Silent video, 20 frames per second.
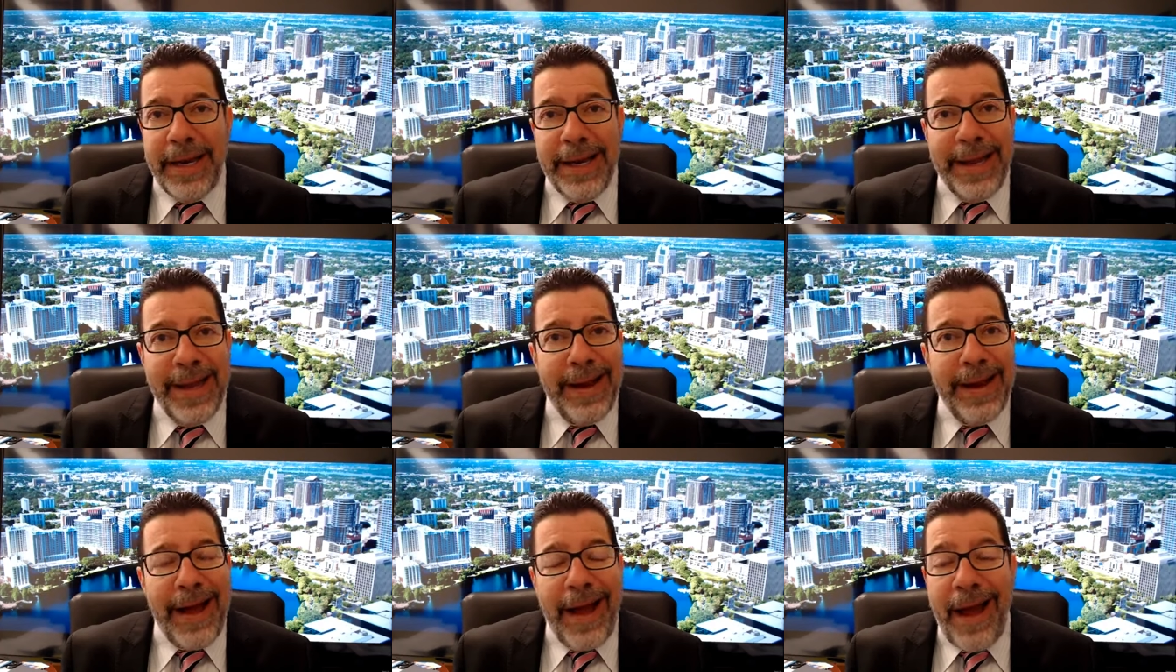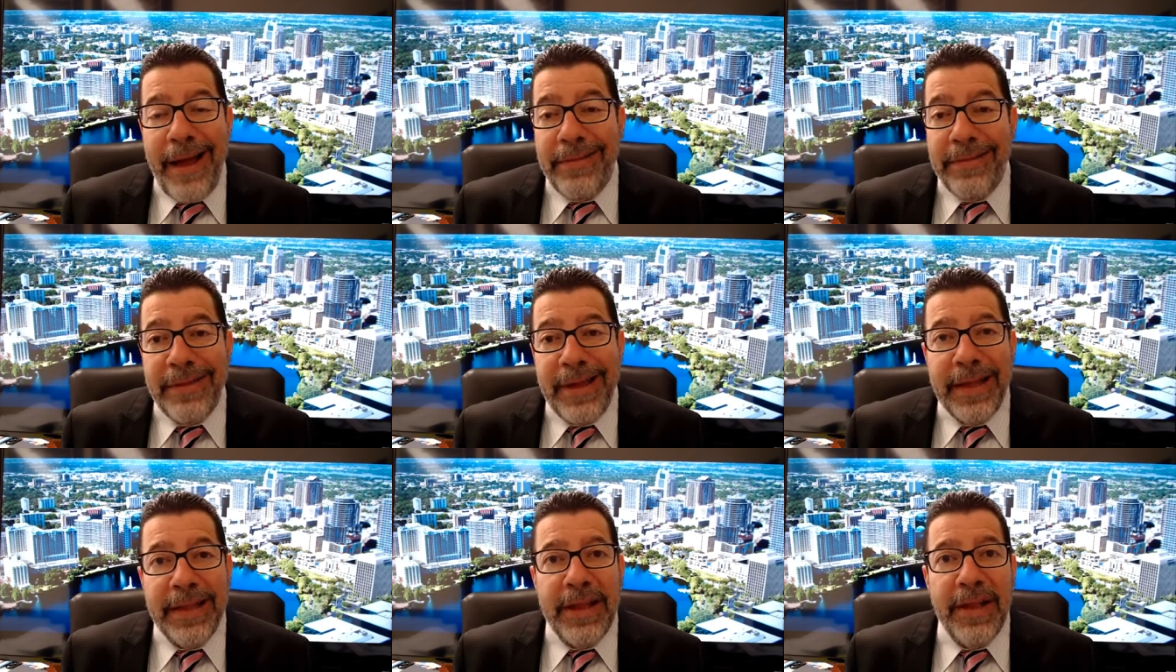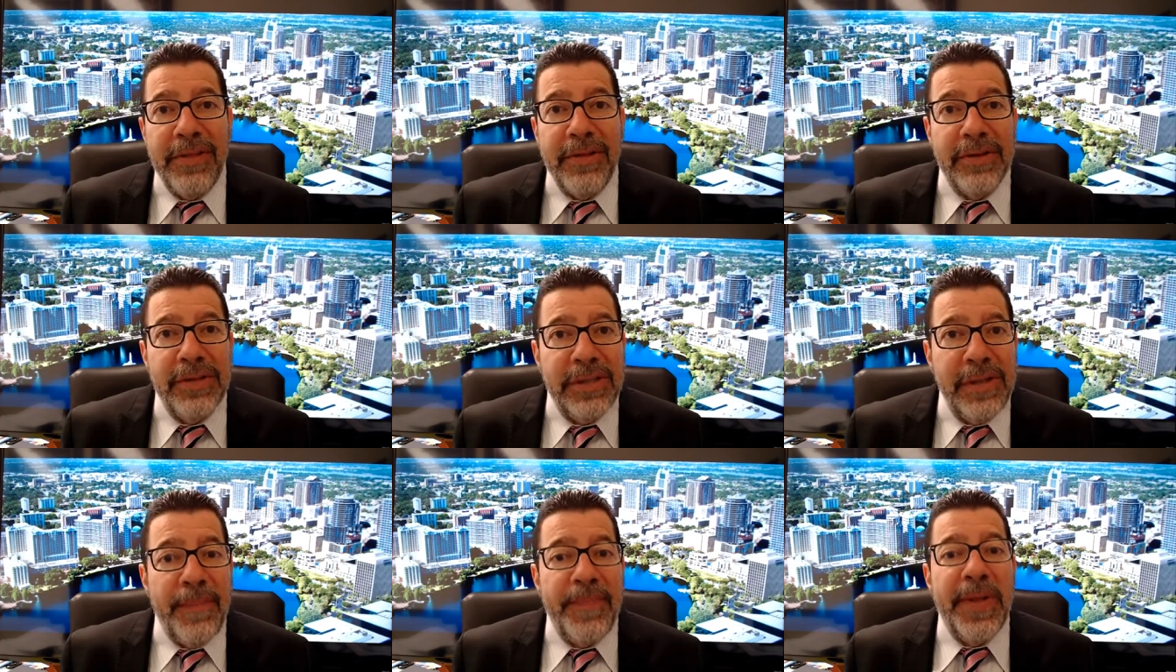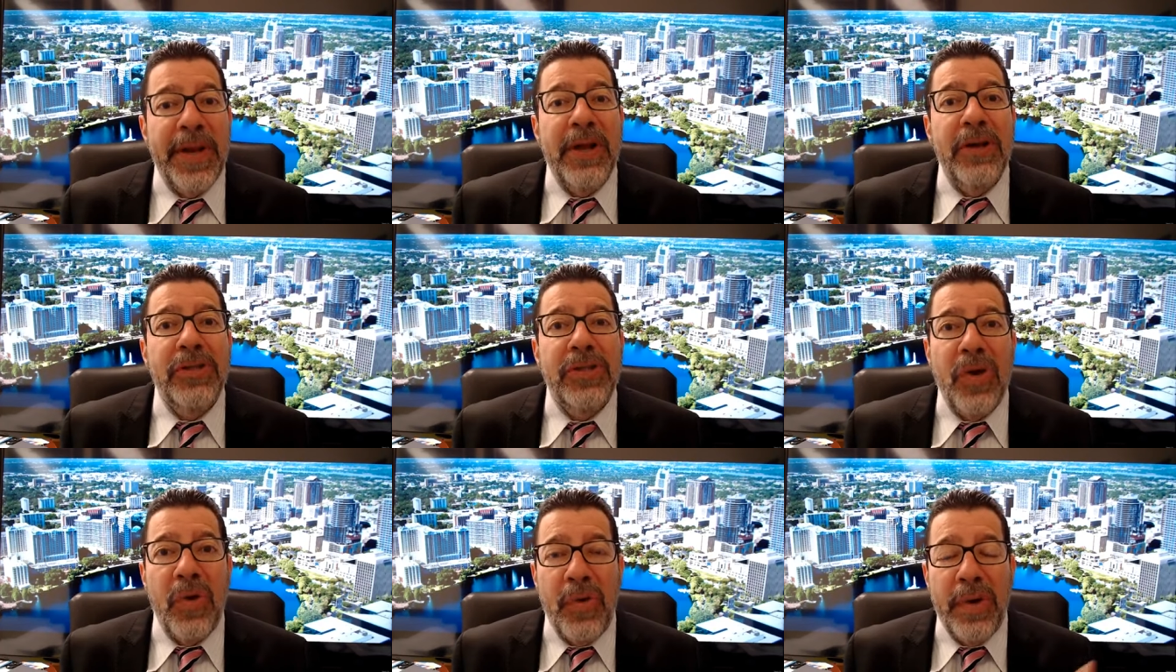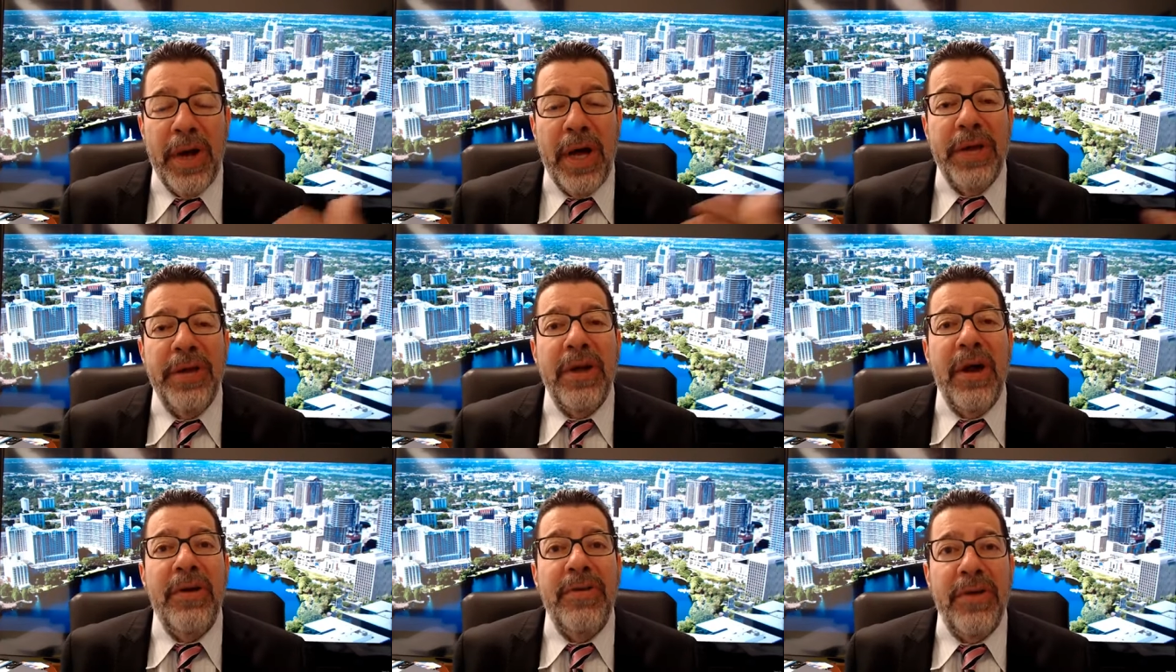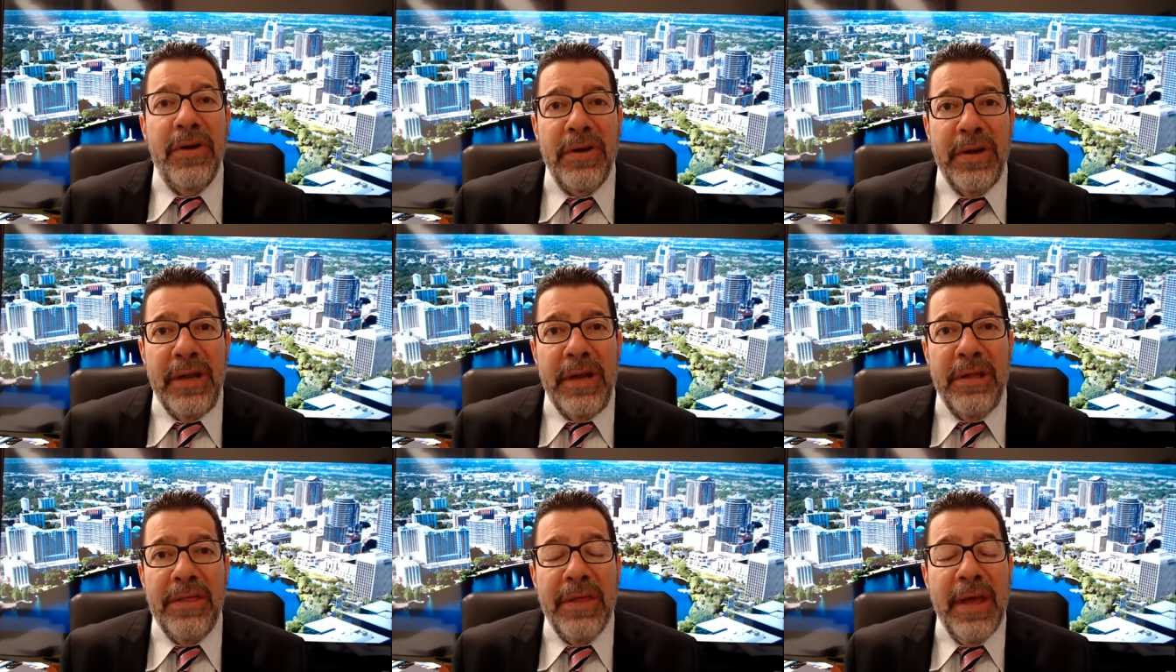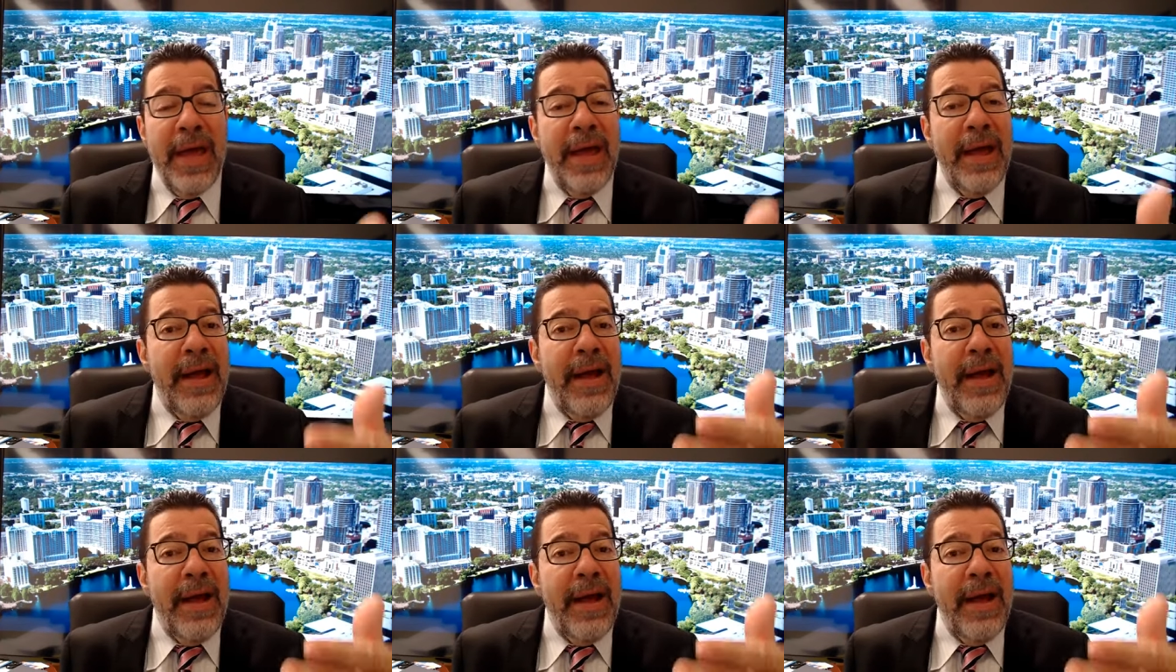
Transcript: Again, I think that there's something else going on underneath.